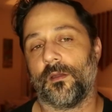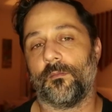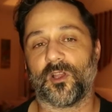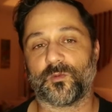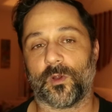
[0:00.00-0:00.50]

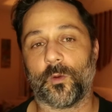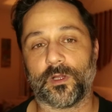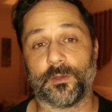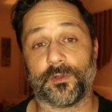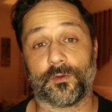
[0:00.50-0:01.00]
much more
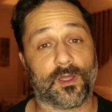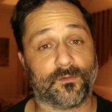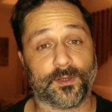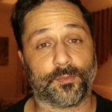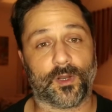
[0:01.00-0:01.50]
quickly with the
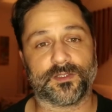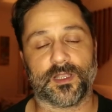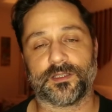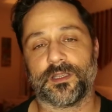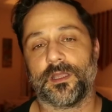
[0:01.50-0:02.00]
crowdfunding
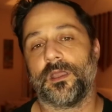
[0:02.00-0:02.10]
process.